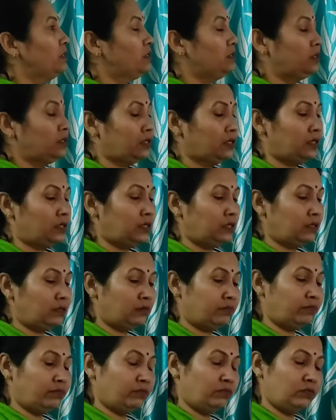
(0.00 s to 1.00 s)

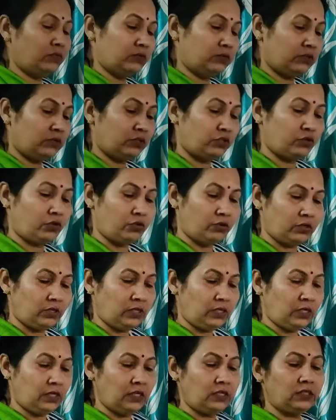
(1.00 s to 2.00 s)
The
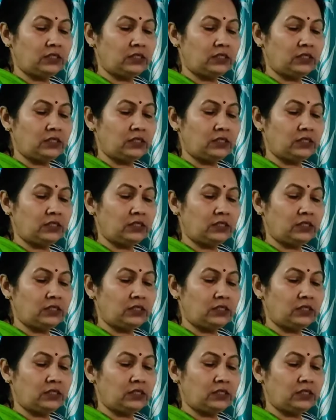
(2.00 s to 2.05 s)
story